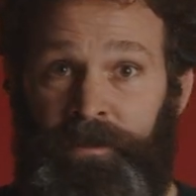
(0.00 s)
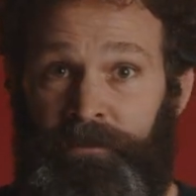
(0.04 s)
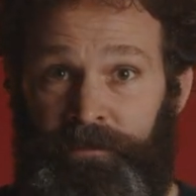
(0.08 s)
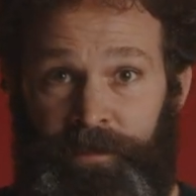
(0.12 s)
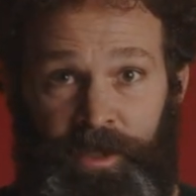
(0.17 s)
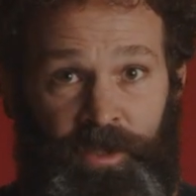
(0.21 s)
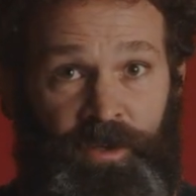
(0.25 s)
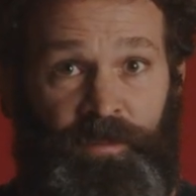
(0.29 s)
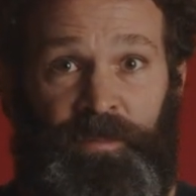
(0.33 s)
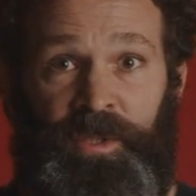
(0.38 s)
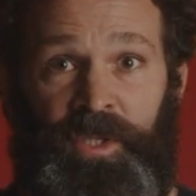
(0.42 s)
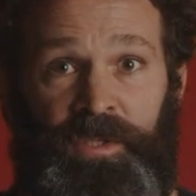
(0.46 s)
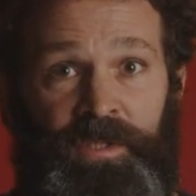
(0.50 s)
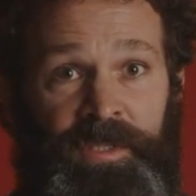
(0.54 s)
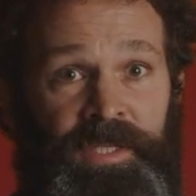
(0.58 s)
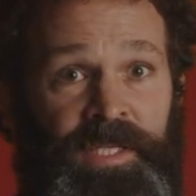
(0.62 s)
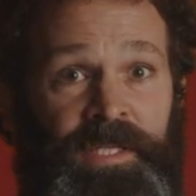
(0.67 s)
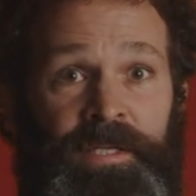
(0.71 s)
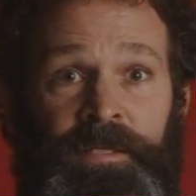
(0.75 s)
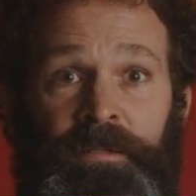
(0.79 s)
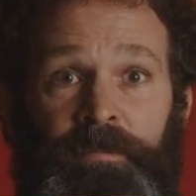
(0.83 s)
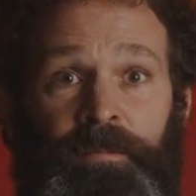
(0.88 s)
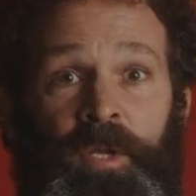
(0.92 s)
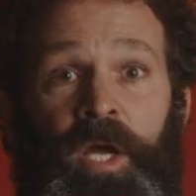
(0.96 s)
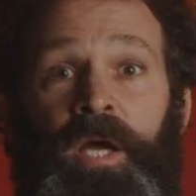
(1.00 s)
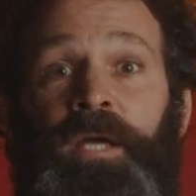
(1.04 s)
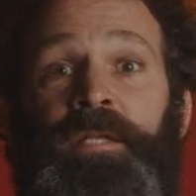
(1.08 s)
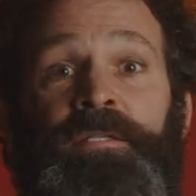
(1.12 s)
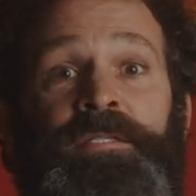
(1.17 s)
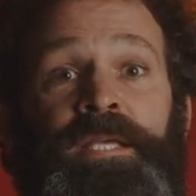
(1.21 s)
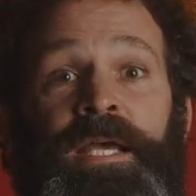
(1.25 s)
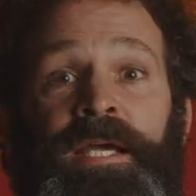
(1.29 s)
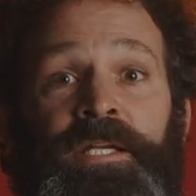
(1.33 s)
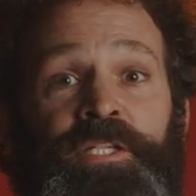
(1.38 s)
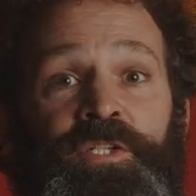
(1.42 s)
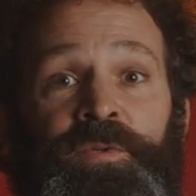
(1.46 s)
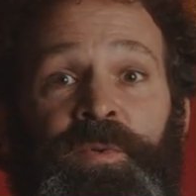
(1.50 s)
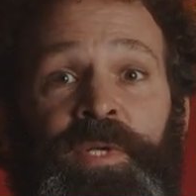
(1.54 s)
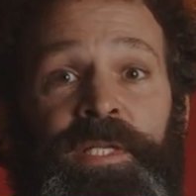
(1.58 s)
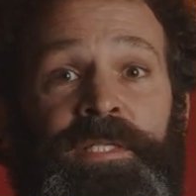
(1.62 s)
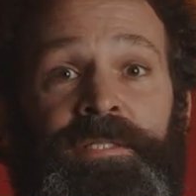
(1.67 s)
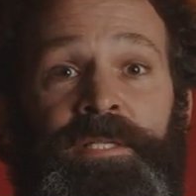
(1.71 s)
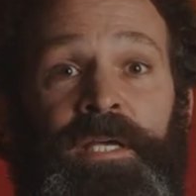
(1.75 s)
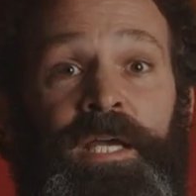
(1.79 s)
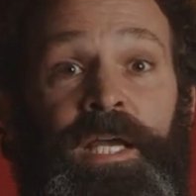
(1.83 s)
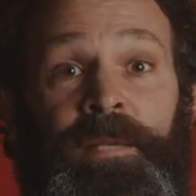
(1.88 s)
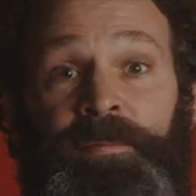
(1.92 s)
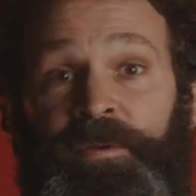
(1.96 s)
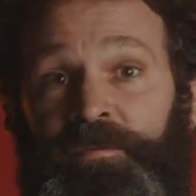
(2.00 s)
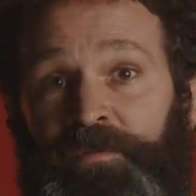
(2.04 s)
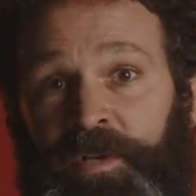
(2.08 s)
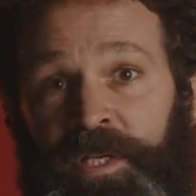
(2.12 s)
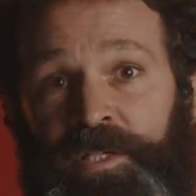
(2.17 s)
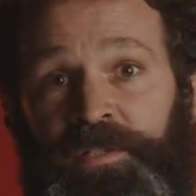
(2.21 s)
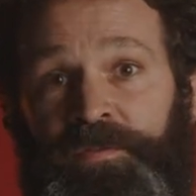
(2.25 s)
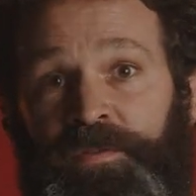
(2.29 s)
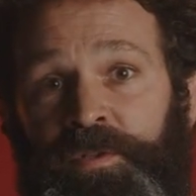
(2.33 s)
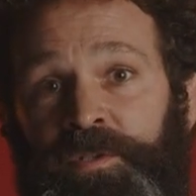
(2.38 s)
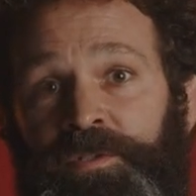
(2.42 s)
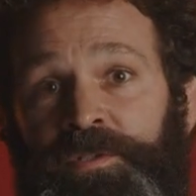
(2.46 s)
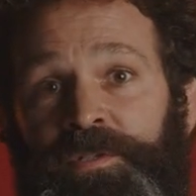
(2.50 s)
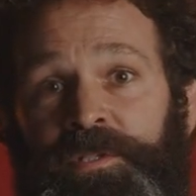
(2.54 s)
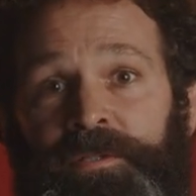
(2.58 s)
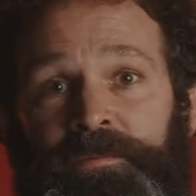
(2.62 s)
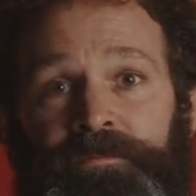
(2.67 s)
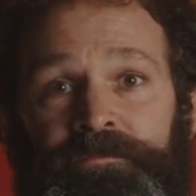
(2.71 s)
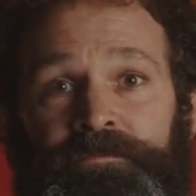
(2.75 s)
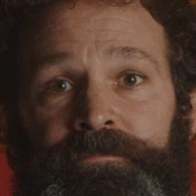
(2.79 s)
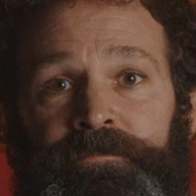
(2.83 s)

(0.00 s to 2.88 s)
Their ability to contact you anytime and vice versa.